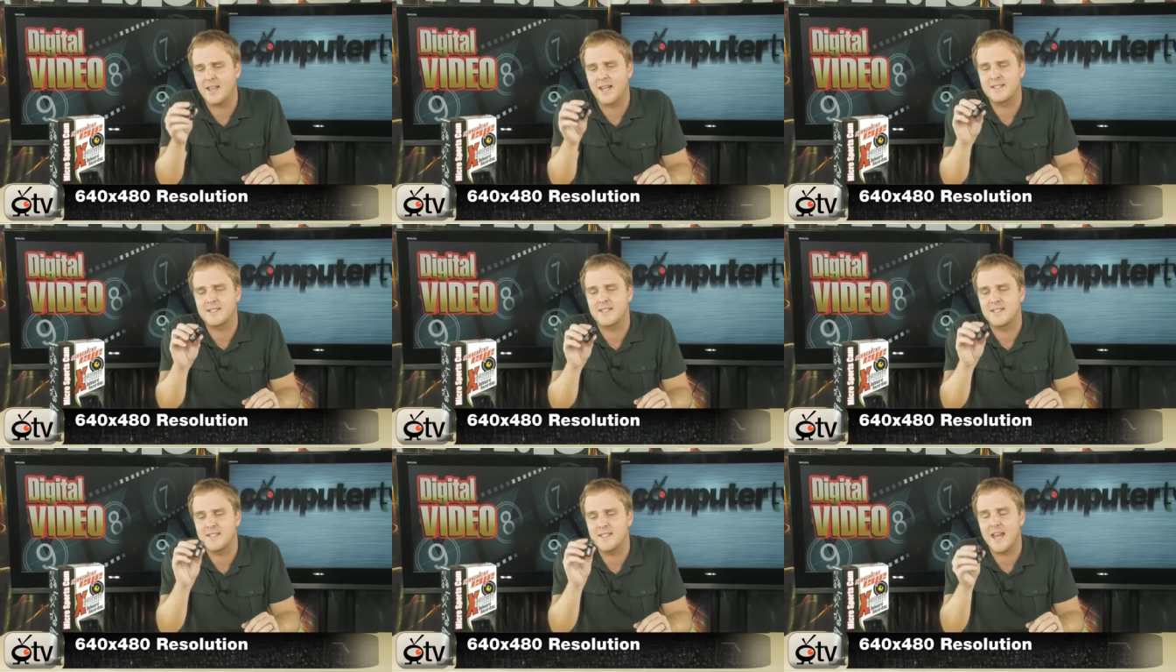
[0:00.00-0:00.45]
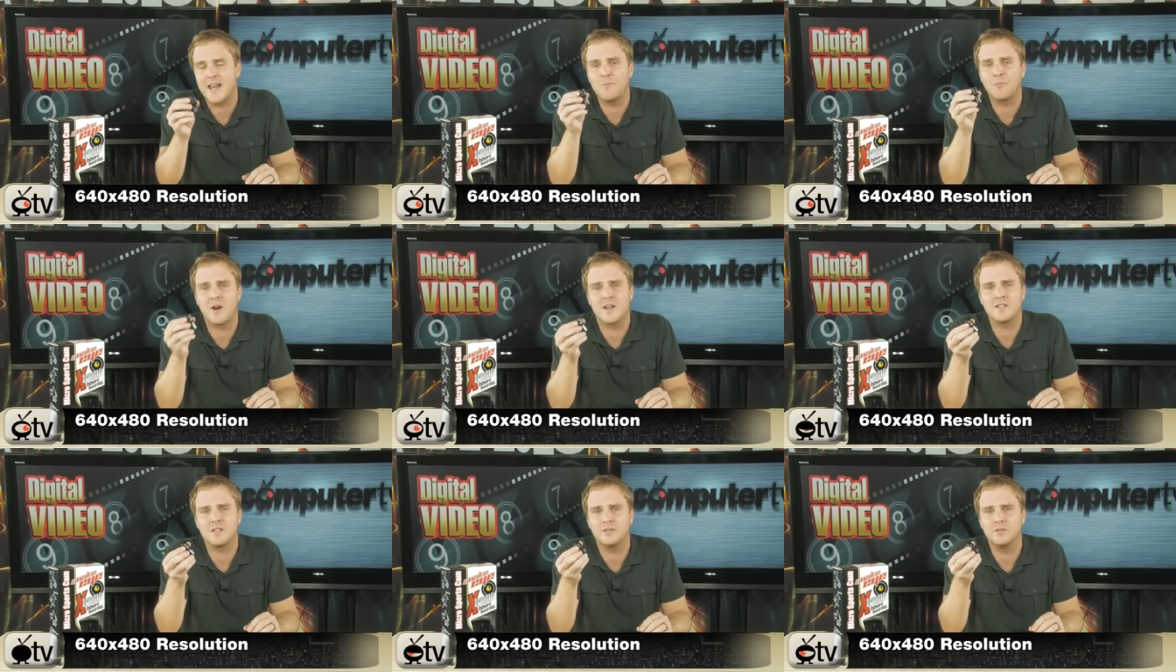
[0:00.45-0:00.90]
that's the
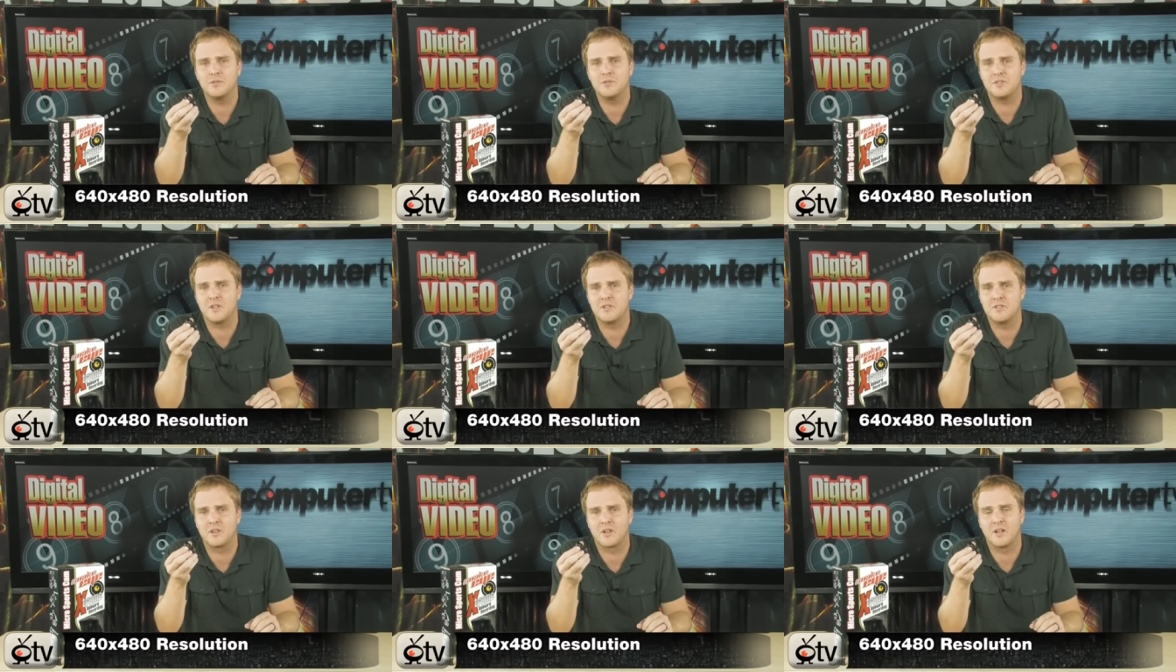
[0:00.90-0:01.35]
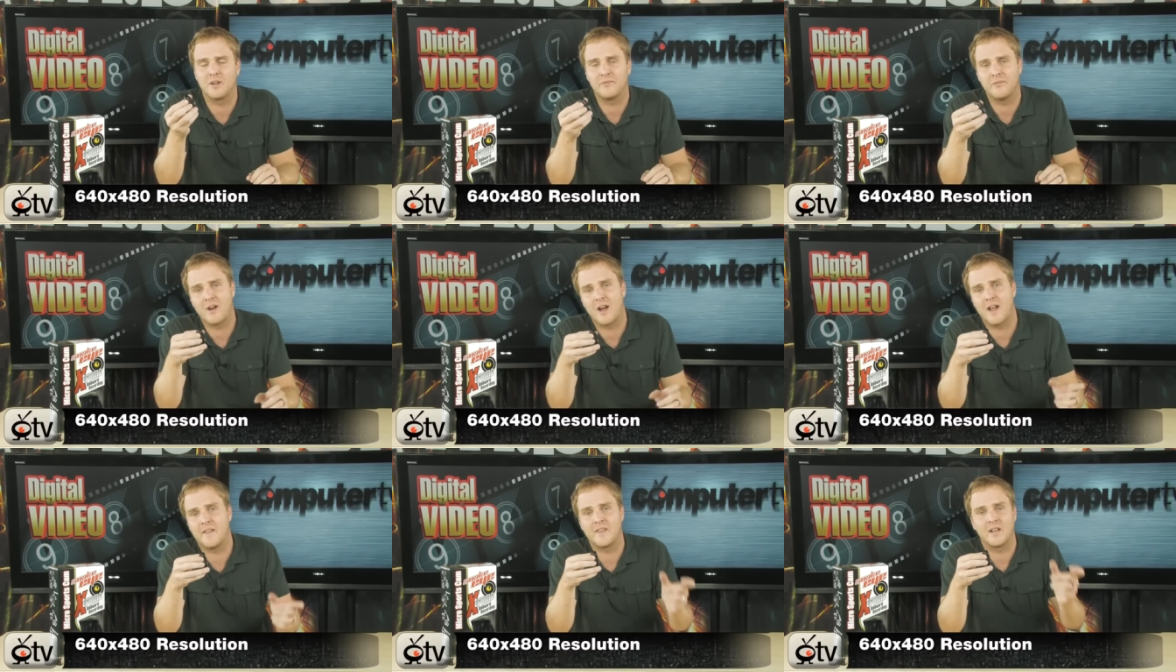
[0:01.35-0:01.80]
same resolution as you're going to
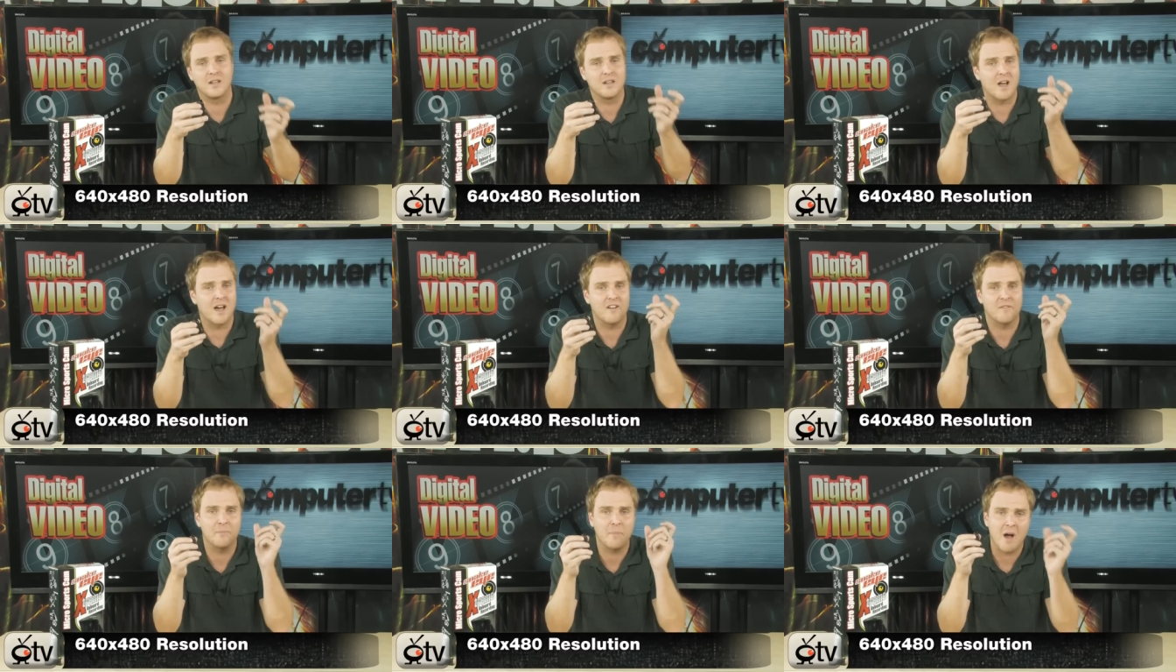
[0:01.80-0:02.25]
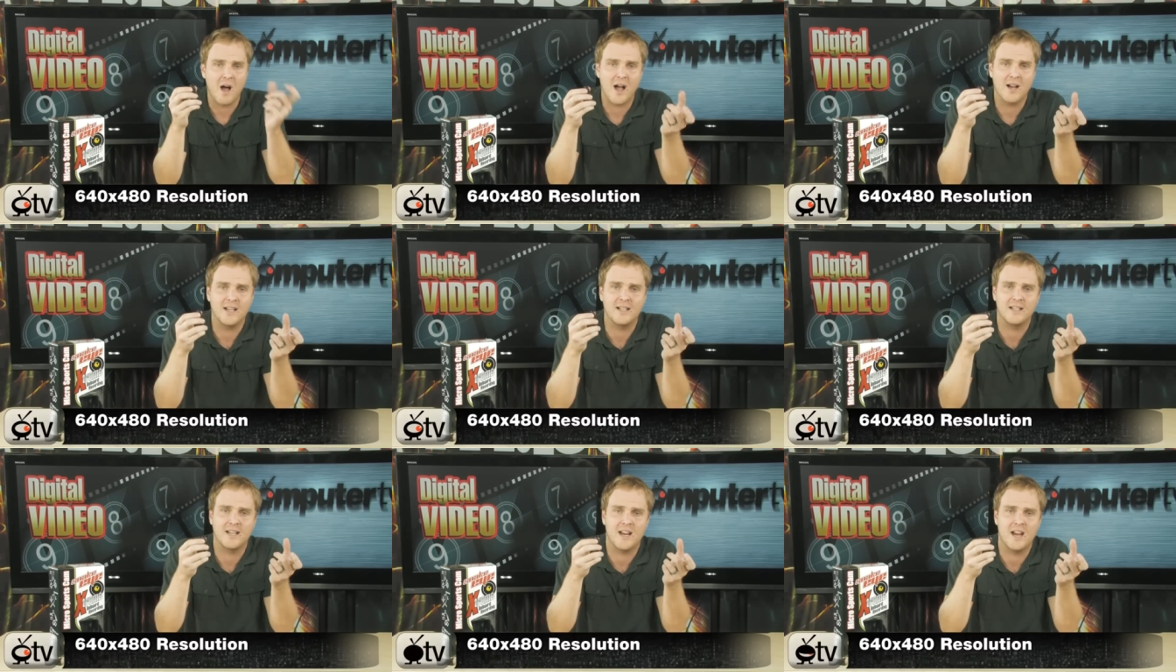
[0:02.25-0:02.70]
find in a lot of
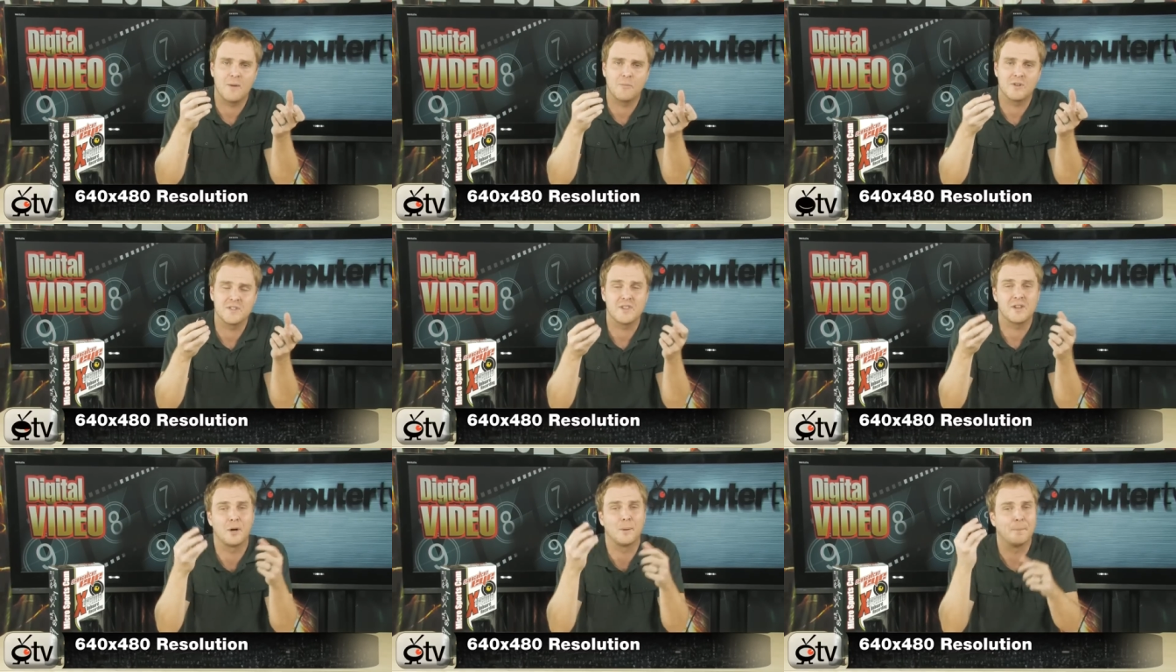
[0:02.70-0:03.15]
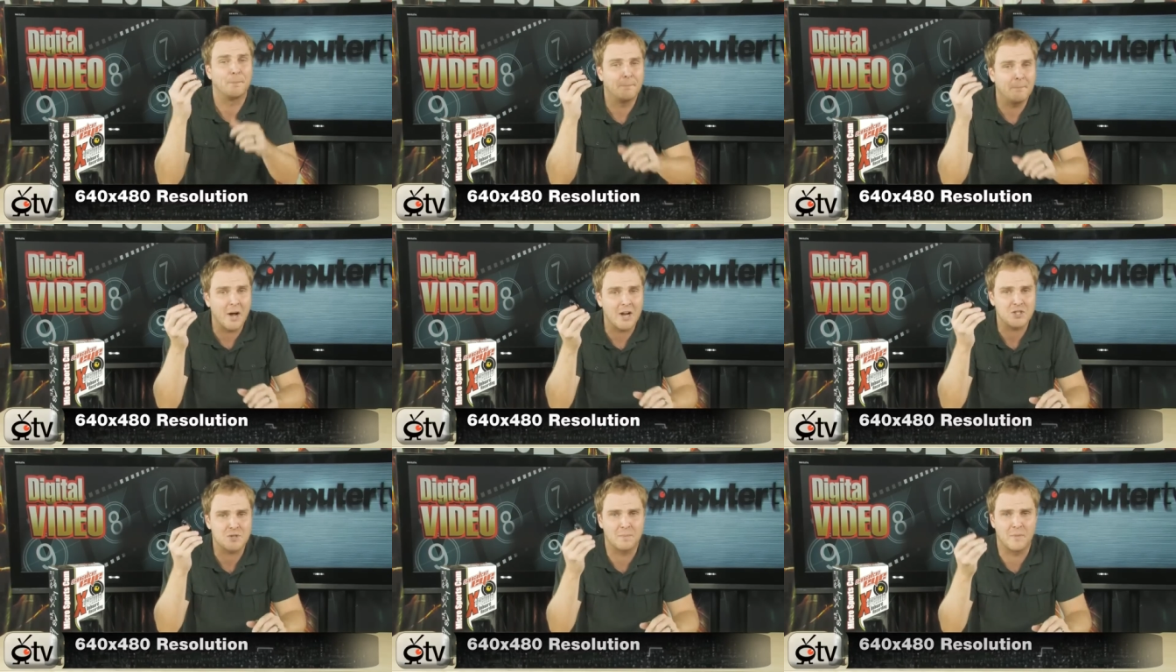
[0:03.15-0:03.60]
pocket cameras that are
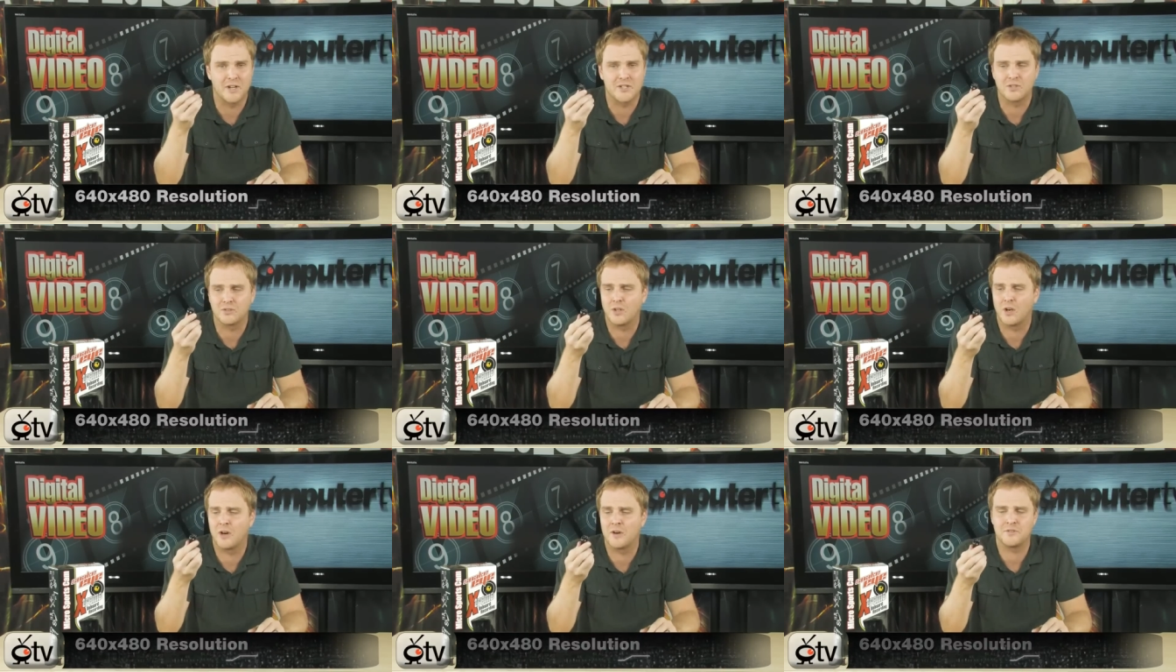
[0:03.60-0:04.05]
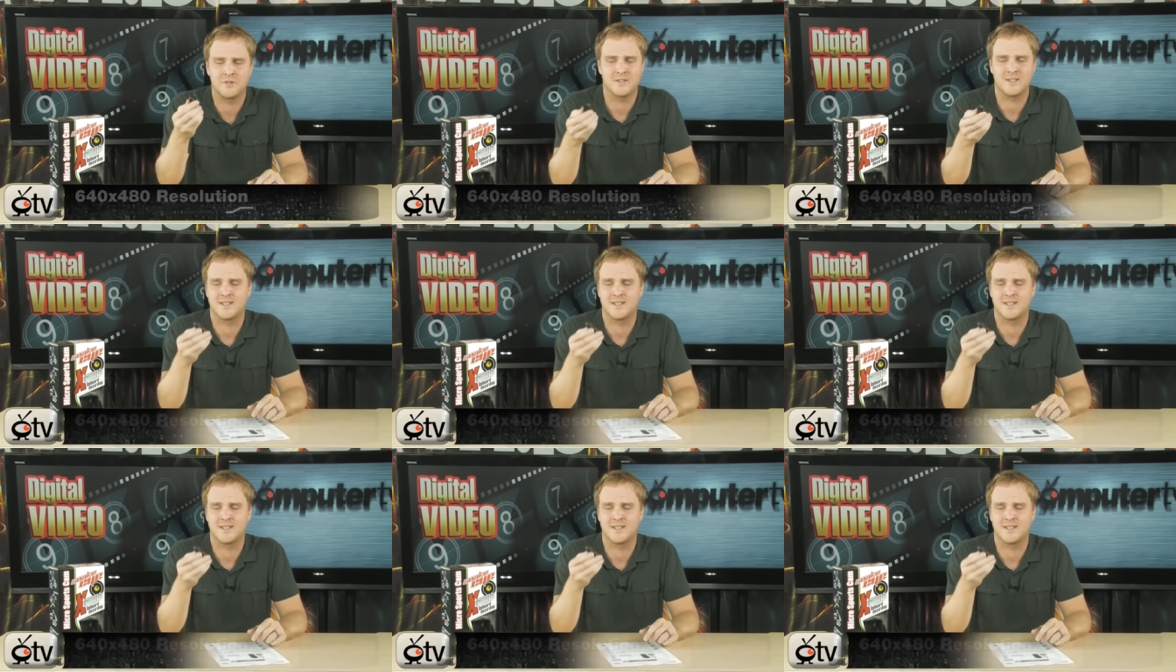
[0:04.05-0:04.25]
much, much larger.